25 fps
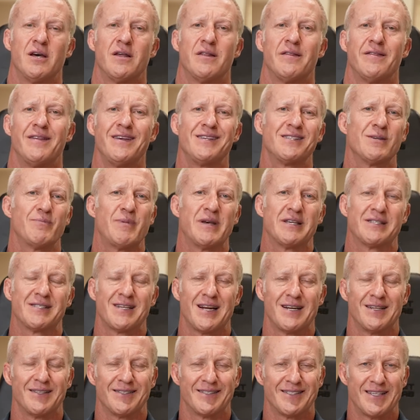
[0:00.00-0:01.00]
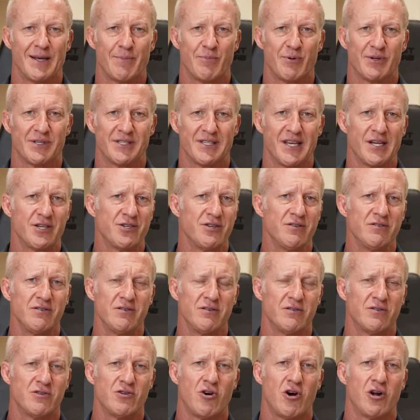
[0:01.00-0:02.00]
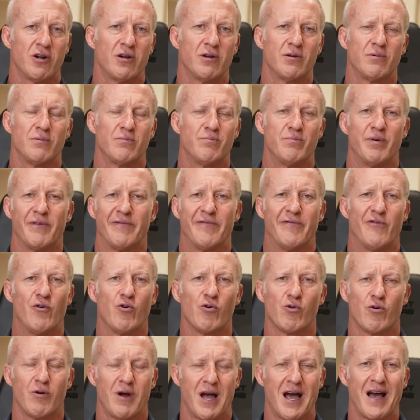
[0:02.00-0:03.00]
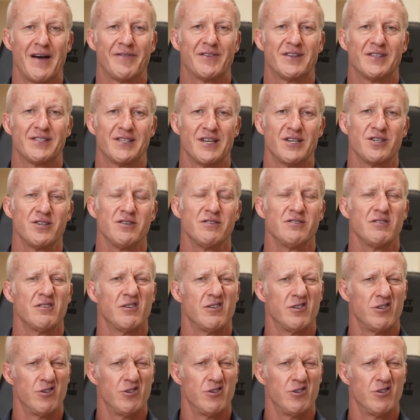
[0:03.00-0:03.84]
These are best done as separate sessions, not before or after sessions.